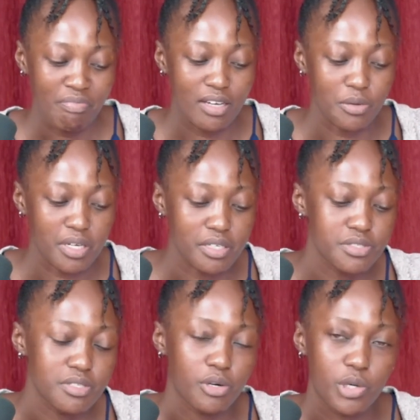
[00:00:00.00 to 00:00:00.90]
Okay,
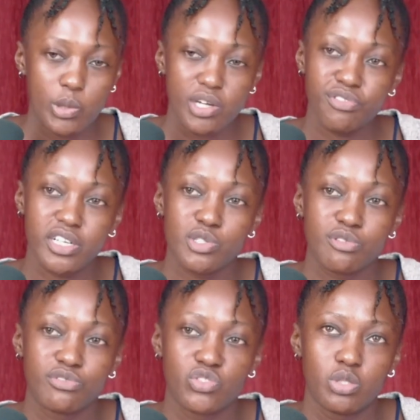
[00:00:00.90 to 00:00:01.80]
so effect
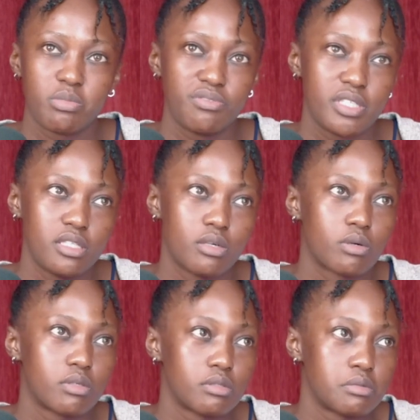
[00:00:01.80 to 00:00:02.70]
of GBV
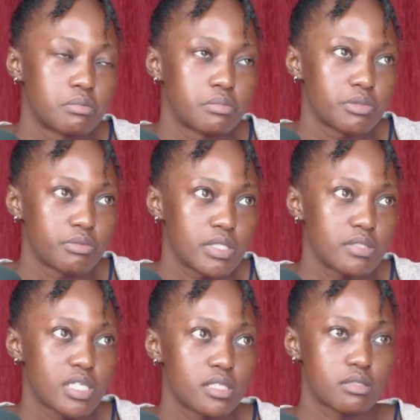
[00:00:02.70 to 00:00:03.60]
on, you
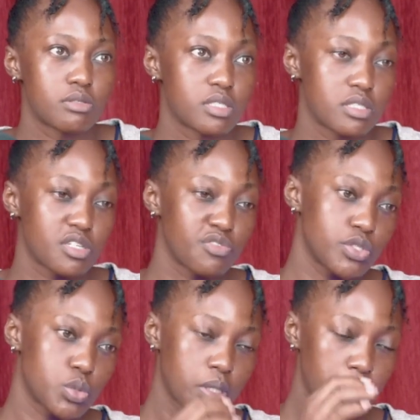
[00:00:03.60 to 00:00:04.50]
said, so there's the
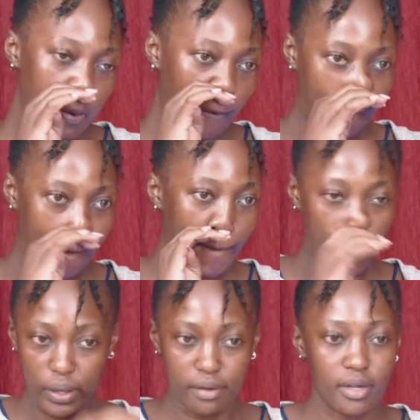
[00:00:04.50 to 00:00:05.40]
individual
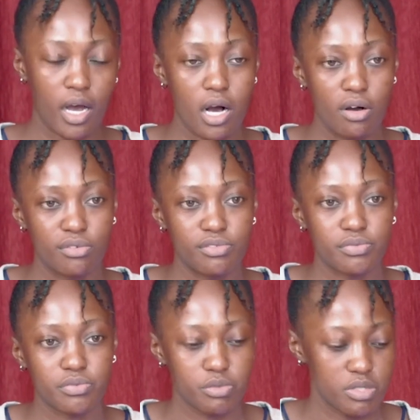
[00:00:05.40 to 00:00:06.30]
who can
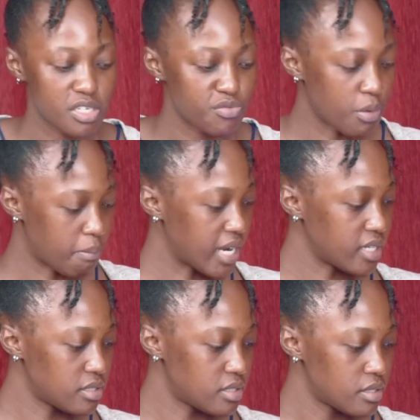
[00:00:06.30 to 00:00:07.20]
have, we said, from
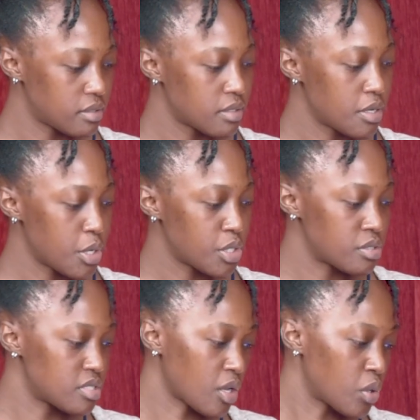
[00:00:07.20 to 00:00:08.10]
mild
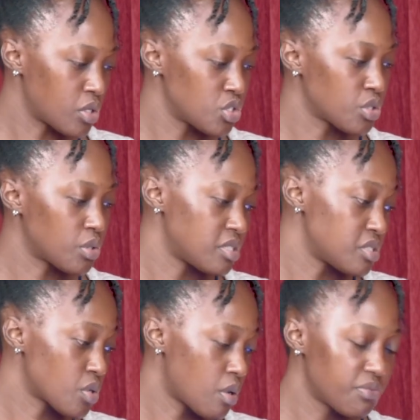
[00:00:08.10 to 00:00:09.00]
psychological
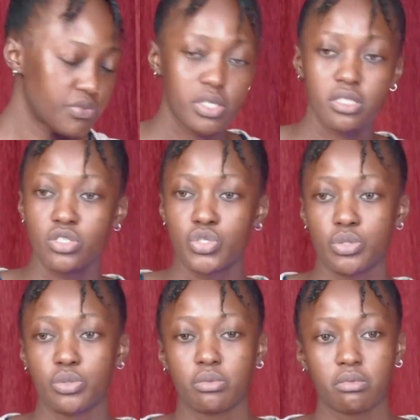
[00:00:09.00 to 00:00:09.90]
discomfort
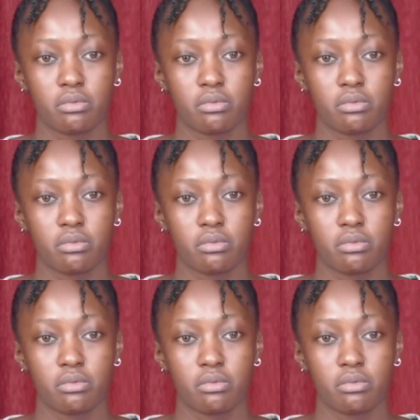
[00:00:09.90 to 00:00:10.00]
to